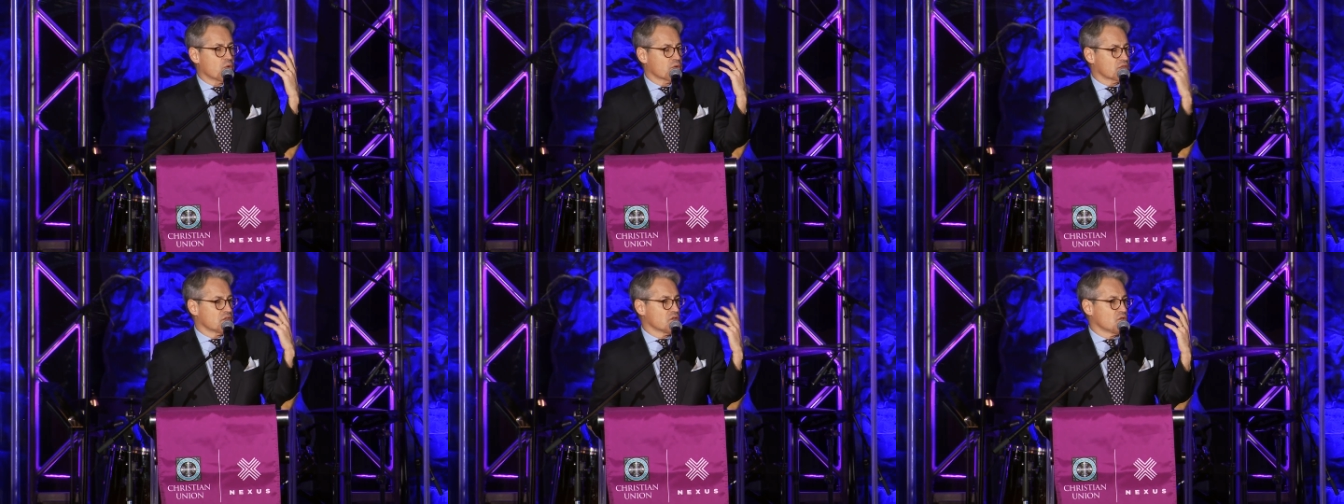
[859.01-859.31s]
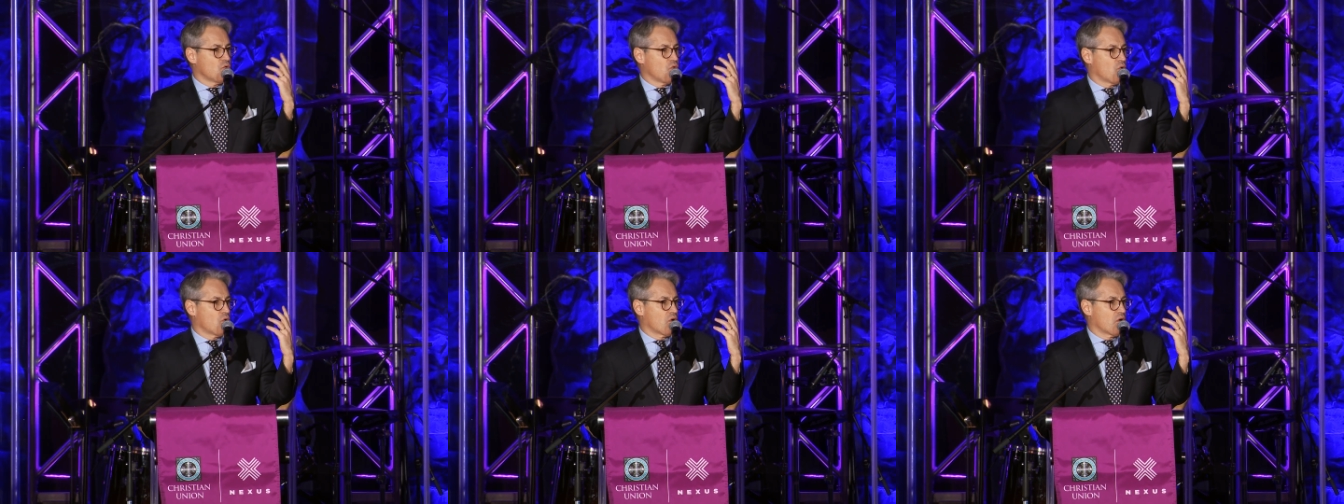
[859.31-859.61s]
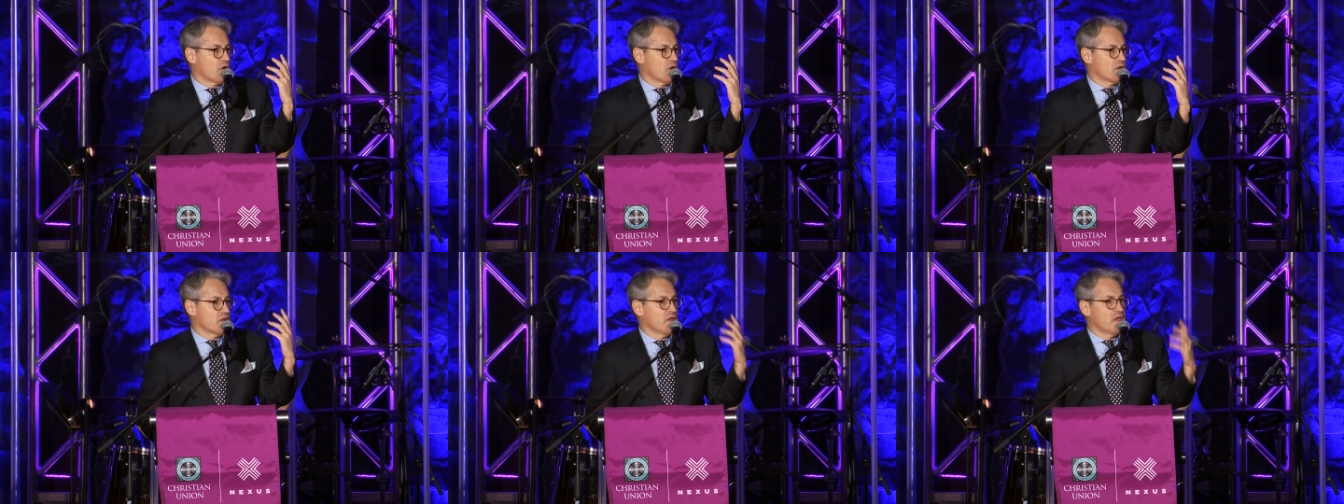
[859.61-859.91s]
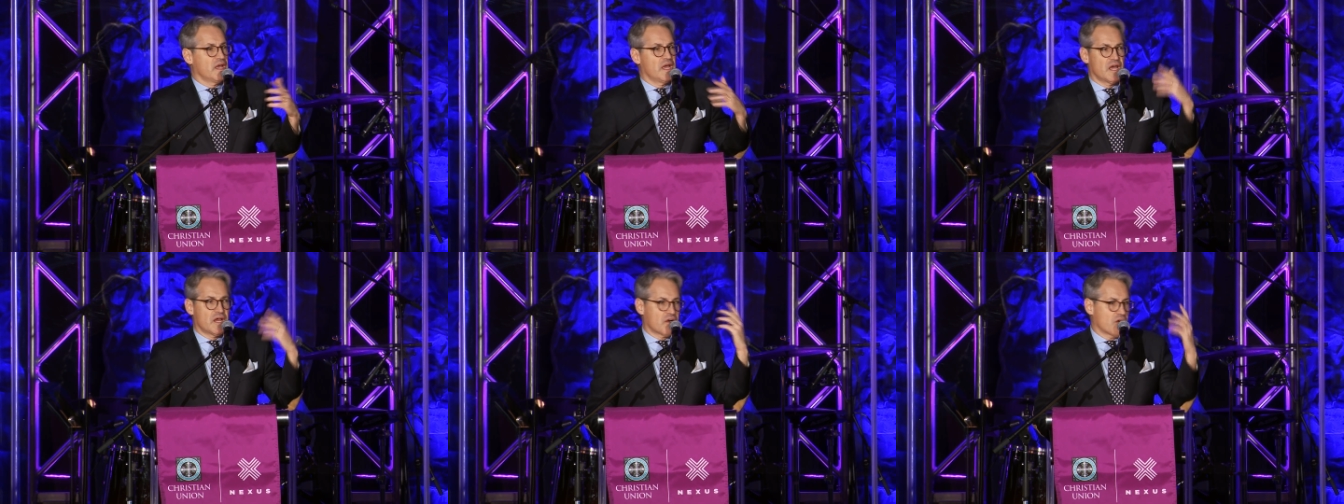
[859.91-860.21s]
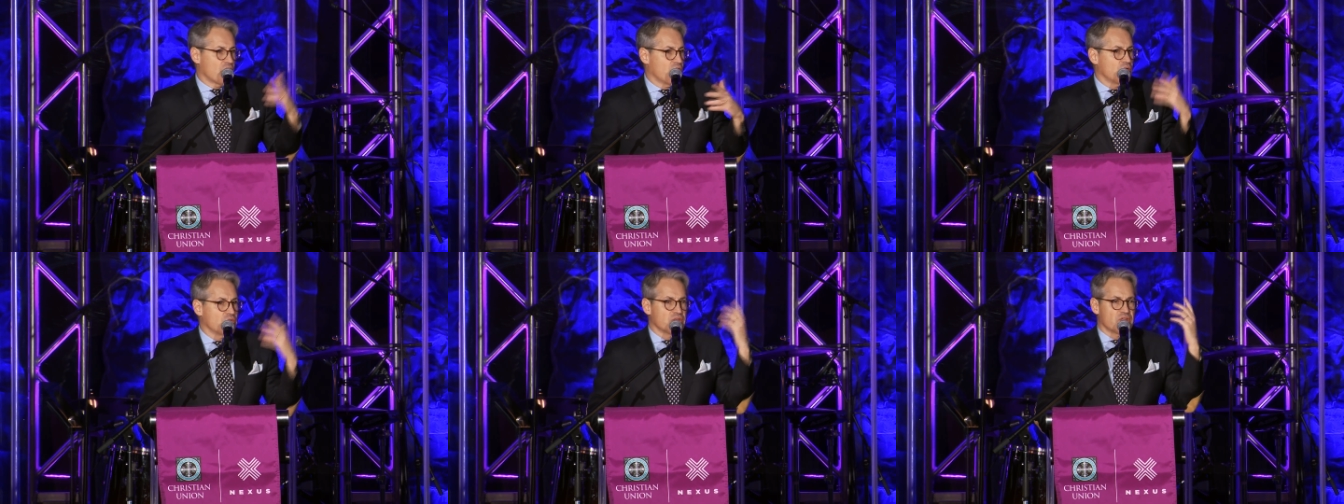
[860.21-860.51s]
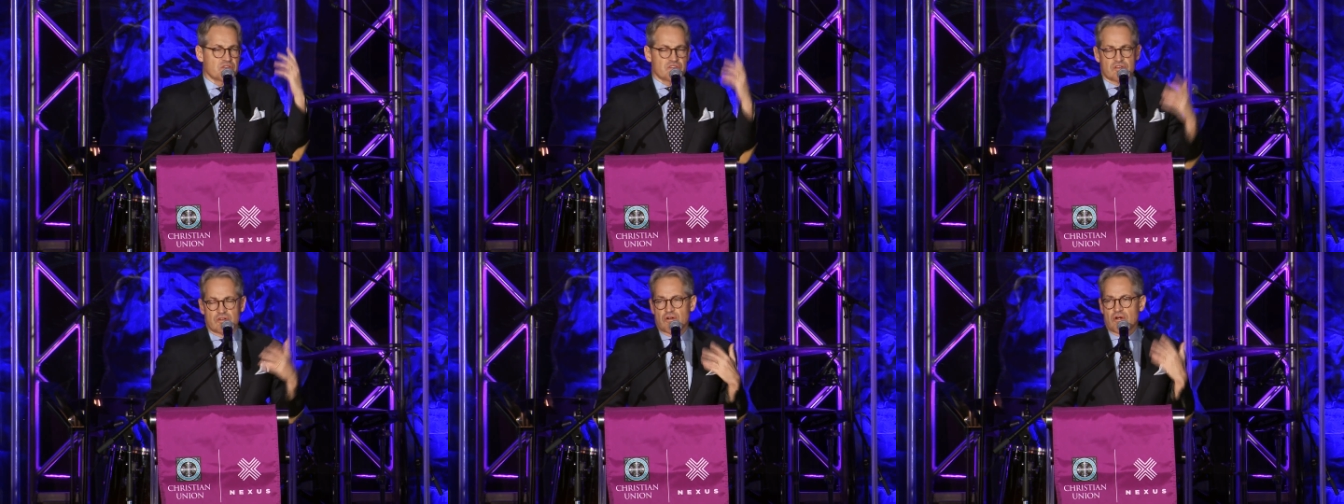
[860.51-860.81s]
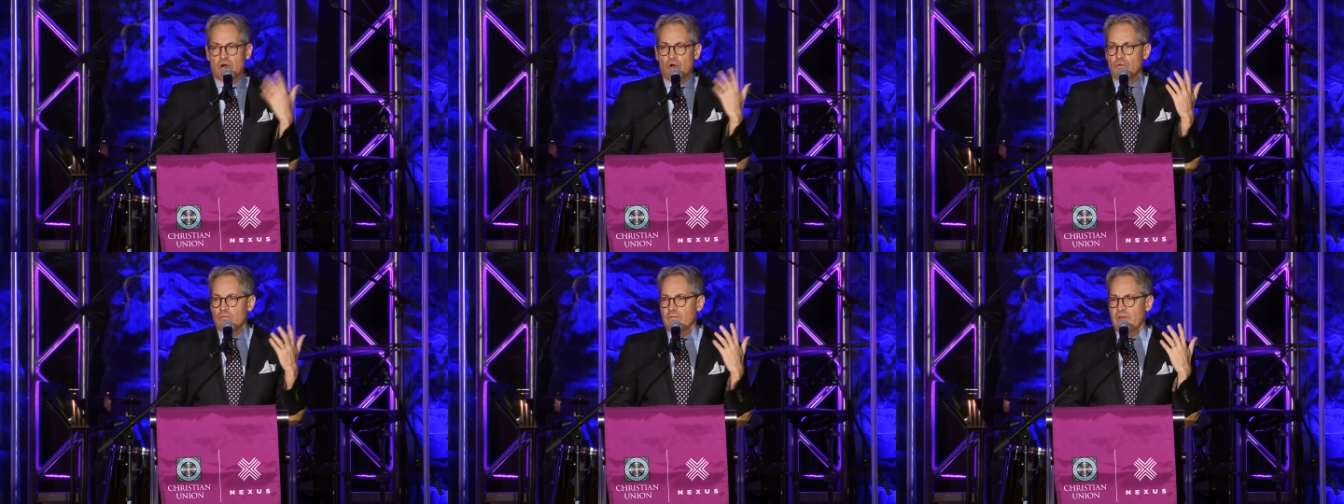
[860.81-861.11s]
with the Lord and our own this and
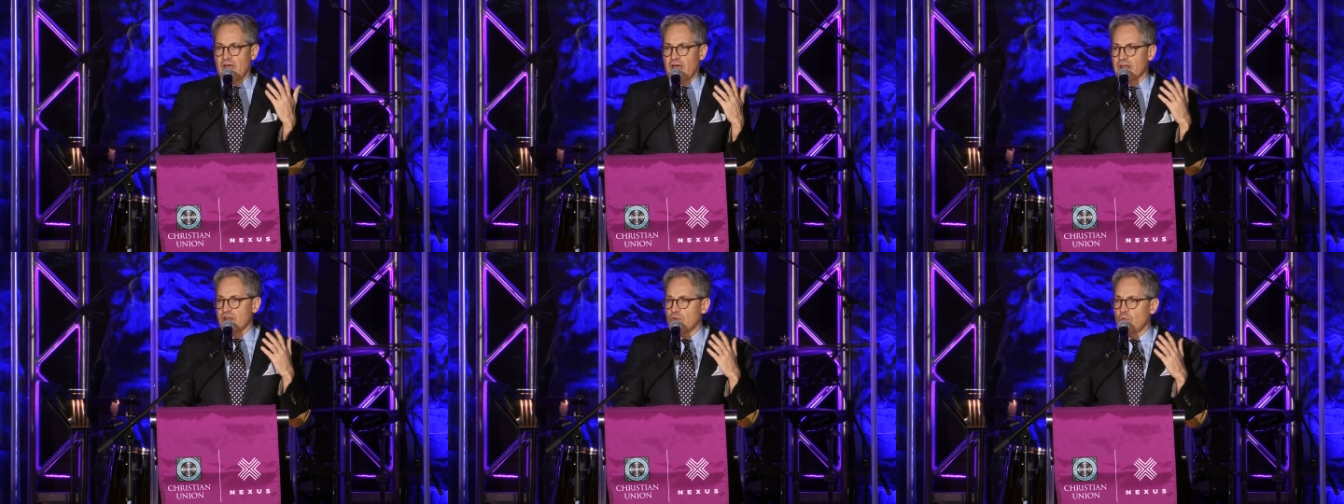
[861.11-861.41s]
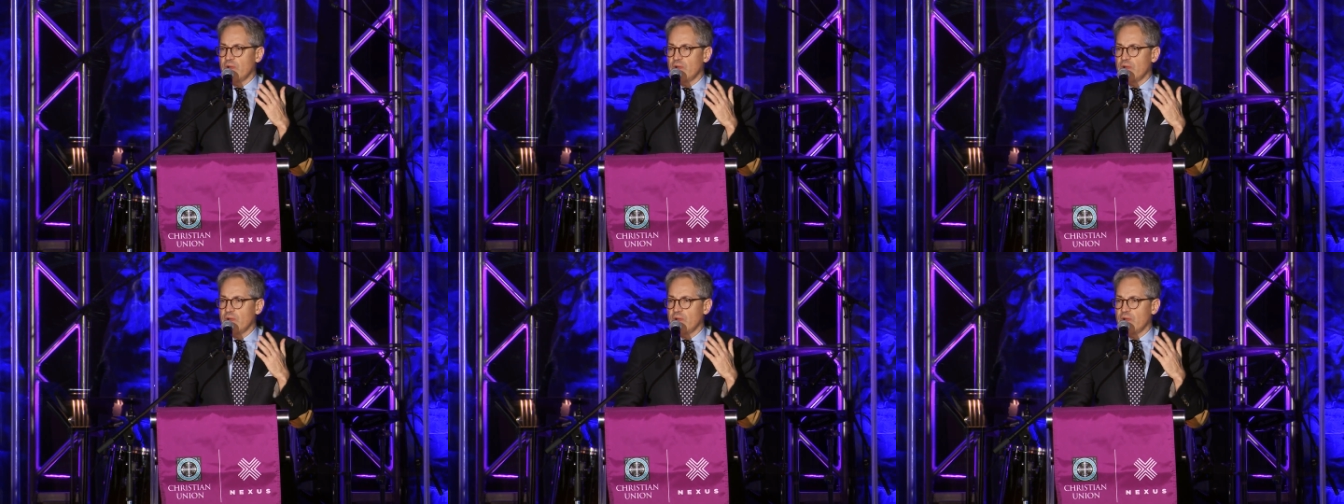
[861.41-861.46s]
our own that,